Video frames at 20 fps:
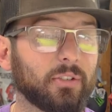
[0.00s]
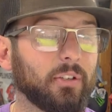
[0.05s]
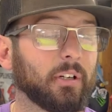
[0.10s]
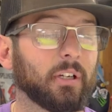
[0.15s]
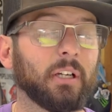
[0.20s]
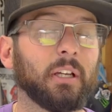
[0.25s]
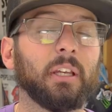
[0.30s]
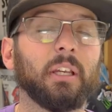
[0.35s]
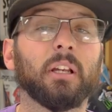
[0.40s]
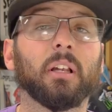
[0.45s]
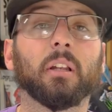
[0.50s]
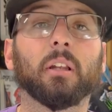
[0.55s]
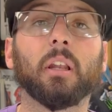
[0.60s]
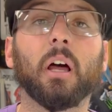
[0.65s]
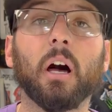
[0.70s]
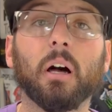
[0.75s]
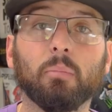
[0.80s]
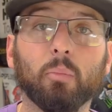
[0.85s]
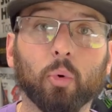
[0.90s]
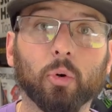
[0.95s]
They're gonna need a
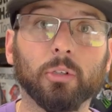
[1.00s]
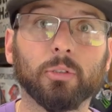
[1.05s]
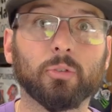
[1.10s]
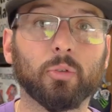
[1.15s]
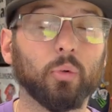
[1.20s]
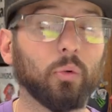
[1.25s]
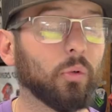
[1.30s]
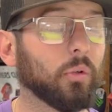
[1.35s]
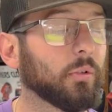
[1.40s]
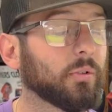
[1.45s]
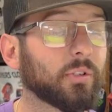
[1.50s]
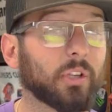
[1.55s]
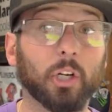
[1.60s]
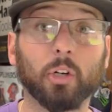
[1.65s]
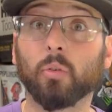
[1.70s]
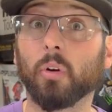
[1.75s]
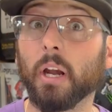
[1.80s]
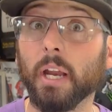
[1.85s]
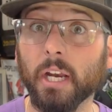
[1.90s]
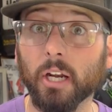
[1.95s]
lot more tools, a
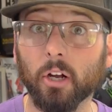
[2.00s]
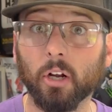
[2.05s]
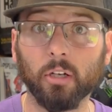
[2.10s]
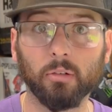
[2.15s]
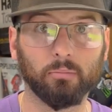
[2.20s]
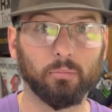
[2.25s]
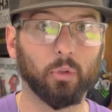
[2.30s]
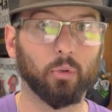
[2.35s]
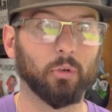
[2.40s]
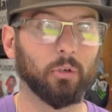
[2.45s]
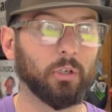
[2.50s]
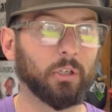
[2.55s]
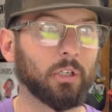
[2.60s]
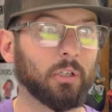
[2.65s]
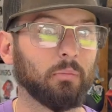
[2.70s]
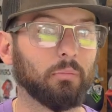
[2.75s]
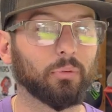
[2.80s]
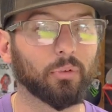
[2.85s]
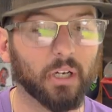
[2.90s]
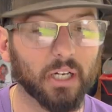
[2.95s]
crane on board,
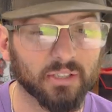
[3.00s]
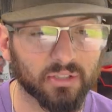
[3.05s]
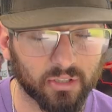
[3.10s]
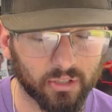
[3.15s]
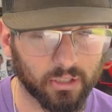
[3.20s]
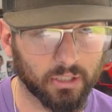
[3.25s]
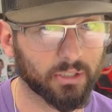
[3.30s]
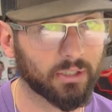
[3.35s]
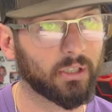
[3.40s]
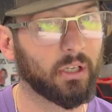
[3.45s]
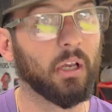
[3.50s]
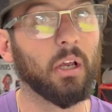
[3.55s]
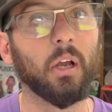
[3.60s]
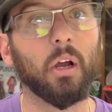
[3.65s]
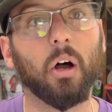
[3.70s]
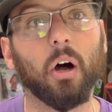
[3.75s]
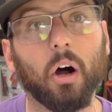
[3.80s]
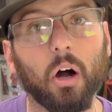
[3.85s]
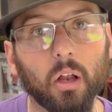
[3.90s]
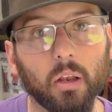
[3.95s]
compressors,
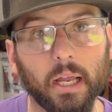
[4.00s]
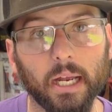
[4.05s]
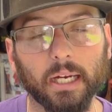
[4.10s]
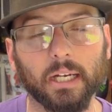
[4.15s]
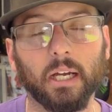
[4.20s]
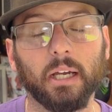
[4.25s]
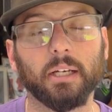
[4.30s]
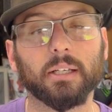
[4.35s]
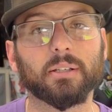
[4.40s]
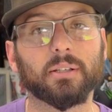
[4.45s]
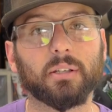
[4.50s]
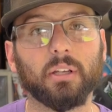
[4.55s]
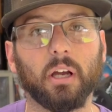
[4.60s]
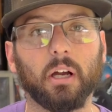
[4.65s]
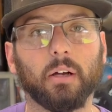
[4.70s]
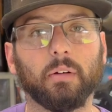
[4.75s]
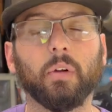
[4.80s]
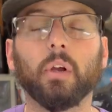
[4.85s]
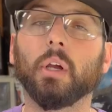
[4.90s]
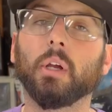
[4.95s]
all that kind of
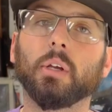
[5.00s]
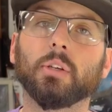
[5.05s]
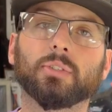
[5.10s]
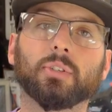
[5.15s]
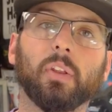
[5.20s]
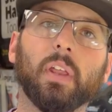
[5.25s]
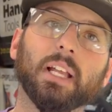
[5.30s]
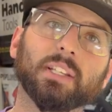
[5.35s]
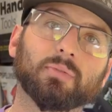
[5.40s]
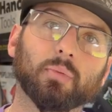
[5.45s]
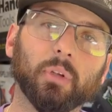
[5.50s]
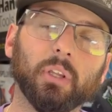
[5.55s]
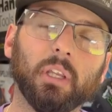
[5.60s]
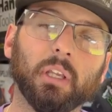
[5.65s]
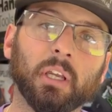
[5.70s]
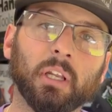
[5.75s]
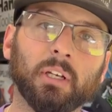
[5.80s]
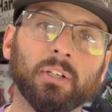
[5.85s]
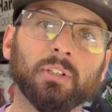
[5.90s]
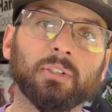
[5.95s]
stuff. So that's really
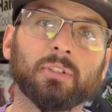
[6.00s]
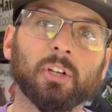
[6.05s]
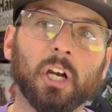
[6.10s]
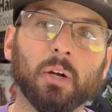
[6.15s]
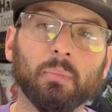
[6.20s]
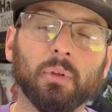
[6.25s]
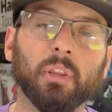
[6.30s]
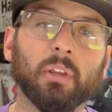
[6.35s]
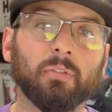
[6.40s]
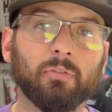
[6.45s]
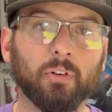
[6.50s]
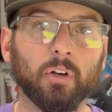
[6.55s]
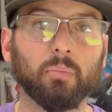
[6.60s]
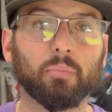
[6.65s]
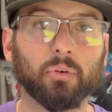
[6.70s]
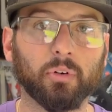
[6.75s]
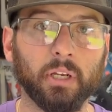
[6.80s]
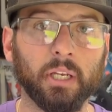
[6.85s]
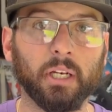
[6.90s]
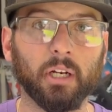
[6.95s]
gonna determine the
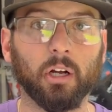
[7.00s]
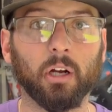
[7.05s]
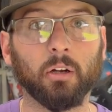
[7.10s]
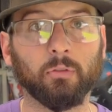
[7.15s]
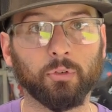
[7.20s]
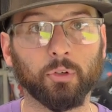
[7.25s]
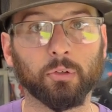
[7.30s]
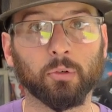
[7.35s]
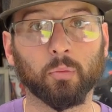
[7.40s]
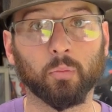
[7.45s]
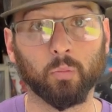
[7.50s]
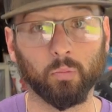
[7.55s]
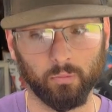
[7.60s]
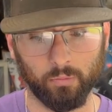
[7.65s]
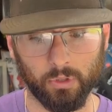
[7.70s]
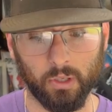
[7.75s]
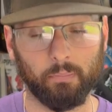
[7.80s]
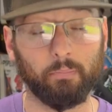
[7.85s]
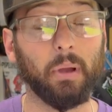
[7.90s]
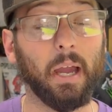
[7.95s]
footprint of your,
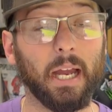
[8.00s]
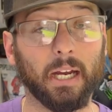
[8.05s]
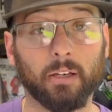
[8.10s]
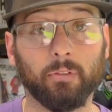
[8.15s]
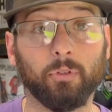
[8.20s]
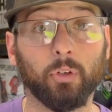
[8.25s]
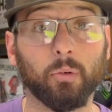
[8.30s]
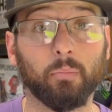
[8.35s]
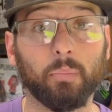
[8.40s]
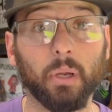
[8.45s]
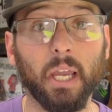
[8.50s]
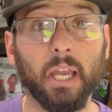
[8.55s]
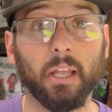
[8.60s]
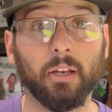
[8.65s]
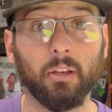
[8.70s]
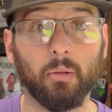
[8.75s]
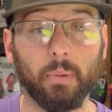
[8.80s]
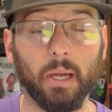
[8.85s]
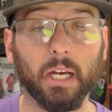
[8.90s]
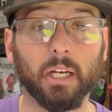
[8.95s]
the back of your
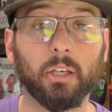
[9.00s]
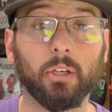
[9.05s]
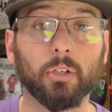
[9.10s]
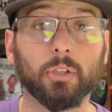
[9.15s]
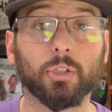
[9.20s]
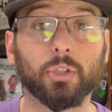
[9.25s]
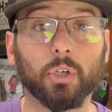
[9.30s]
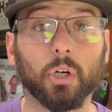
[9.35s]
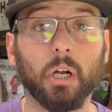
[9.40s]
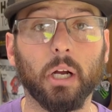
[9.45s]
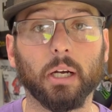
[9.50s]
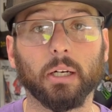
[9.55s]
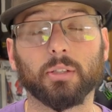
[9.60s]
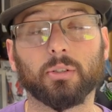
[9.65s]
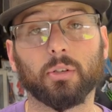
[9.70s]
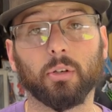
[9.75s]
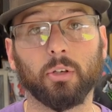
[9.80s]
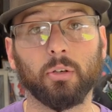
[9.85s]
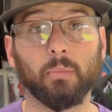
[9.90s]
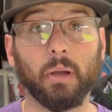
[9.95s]
bed, the back of your truck.
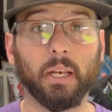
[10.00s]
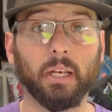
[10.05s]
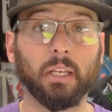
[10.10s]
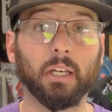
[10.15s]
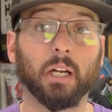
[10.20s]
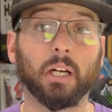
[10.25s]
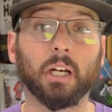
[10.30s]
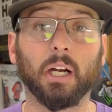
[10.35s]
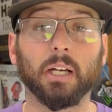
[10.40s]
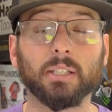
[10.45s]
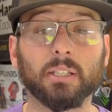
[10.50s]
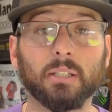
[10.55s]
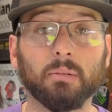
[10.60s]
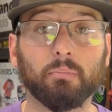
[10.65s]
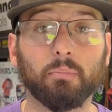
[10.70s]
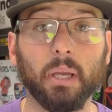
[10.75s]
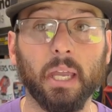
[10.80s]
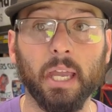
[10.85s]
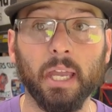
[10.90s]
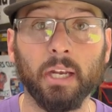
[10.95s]
So you might need a custom
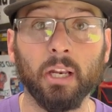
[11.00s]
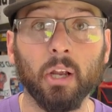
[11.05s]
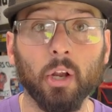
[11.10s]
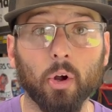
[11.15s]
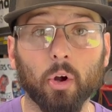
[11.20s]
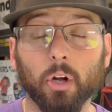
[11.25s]
bed.